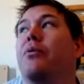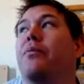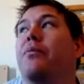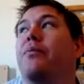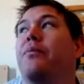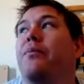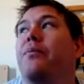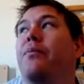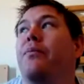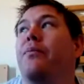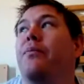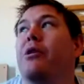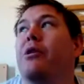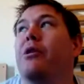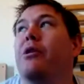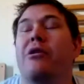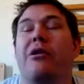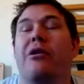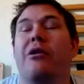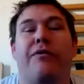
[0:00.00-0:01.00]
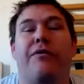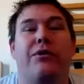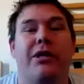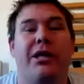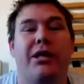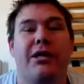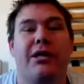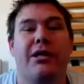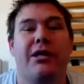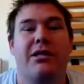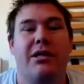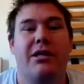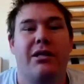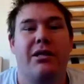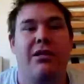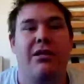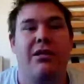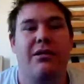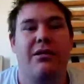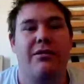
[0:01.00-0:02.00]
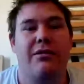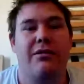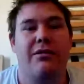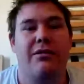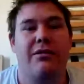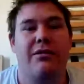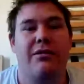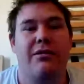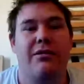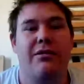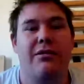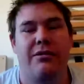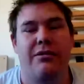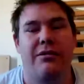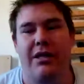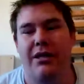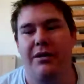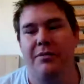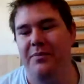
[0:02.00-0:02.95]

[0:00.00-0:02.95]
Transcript: Be good. Really looking forward to getting started and